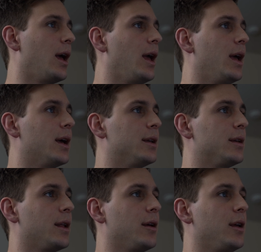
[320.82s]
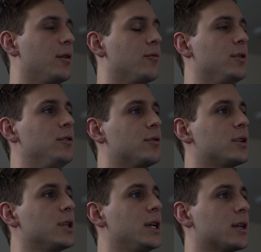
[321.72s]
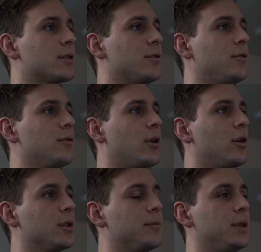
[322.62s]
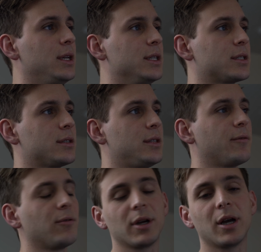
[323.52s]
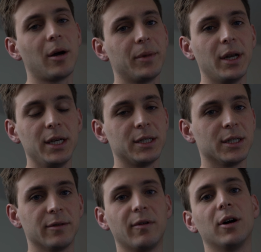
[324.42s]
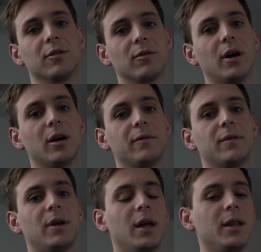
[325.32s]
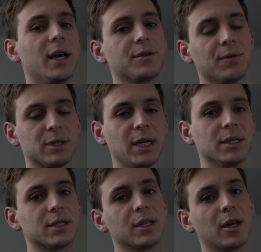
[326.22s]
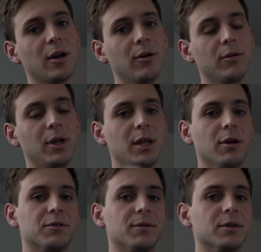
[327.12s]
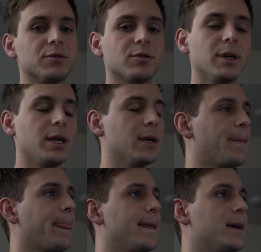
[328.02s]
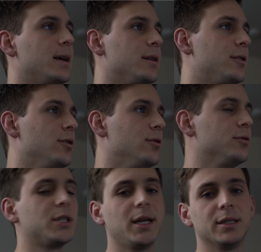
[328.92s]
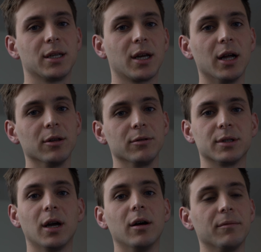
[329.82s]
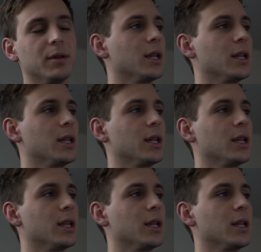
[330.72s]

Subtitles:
and when you click through all of these different combinations of on or off, that's what changes the code in the Arduino Trinket to change the colors of the